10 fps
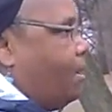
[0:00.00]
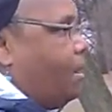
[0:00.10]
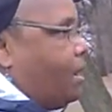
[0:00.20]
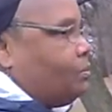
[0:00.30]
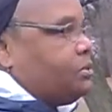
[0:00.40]

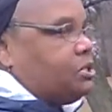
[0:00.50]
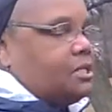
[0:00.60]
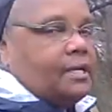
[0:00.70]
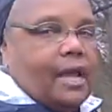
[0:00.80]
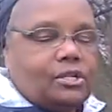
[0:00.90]
Park, which is
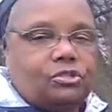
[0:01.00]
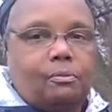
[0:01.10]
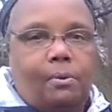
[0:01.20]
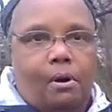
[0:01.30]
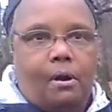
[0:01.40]
a
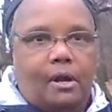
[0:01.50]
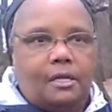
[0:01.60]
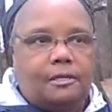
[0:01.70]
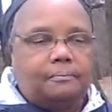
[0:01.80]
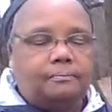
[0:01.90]
national park,
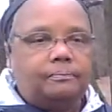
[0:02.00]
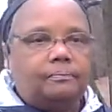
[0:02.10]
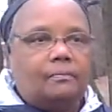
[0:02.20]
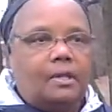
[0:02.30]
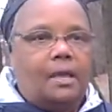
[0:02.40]

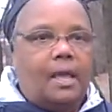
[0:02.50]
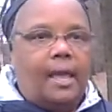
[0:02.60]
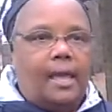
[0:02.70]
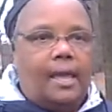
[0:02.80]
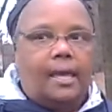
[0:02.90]

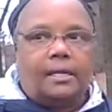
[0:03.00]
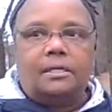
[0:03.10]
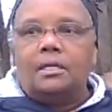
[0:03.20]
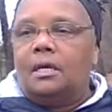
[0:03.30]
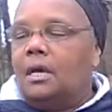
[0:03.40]
and
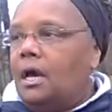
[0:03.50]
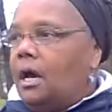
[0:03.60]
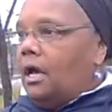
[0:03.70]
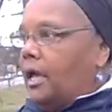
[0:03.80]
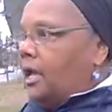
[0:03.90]

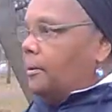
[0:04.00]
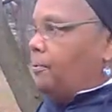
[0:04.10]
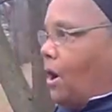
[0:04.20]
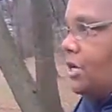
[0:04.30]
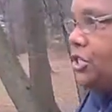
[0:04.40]
a
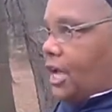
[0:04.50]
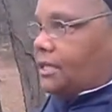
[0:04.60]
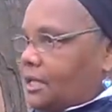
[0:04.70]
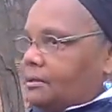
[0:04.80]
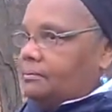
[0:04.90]

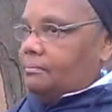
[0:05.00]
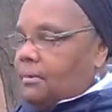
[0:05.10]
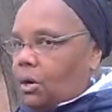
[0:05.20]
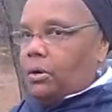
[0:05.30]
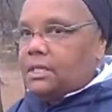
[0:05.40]
project that
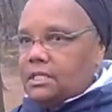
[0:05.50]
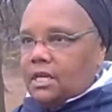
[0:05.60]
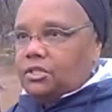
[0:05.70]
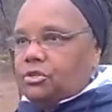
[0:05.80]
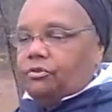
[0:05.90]
my
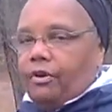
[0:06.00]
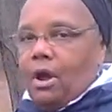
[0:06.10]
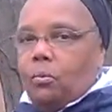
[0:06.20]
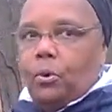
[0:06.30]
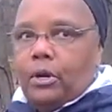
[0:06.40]
organization,
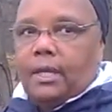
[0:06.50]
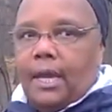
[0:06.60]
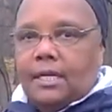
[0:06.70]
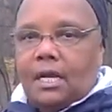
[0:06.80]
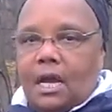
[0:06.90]
Groundwork,
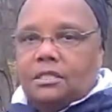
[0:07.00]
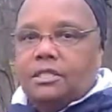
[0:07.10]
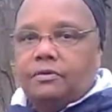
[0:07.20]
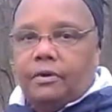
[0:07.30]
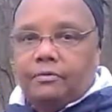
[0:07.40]

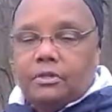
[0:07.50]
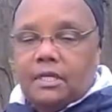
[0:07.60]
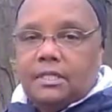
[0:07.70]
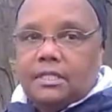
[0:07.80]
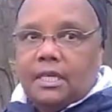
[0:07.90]
Anacostia River,
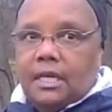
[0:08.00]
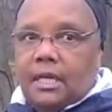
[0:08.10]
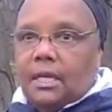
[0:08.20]
D.C.,